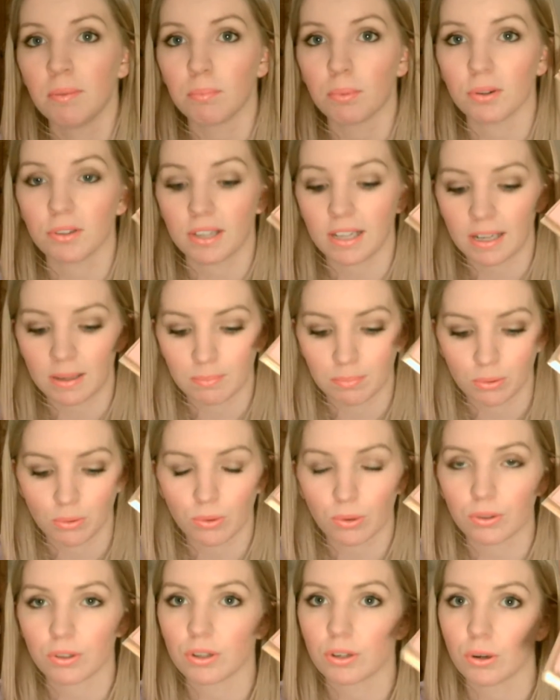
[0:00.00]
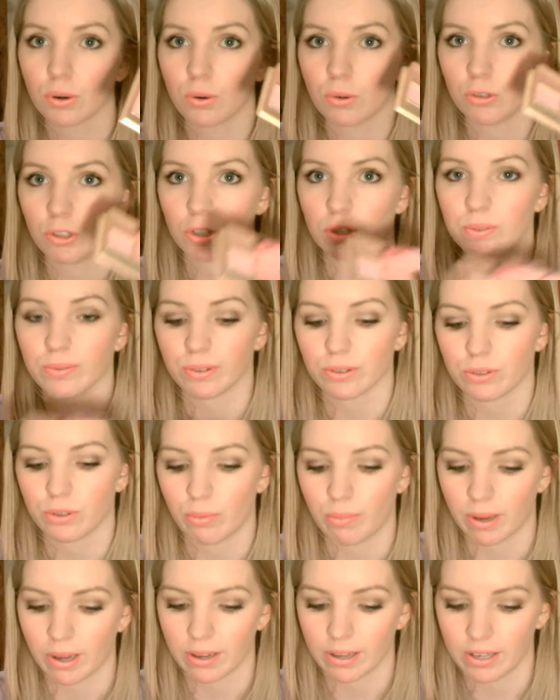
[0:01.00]
But they're both gorgeous for
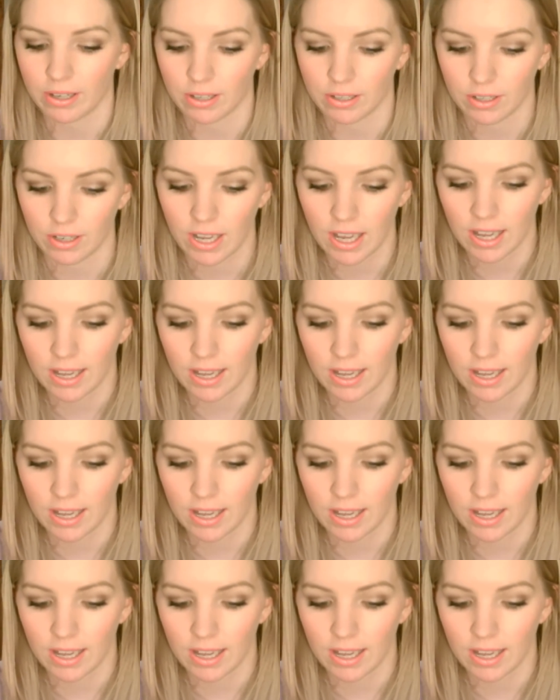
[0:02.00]
summer, and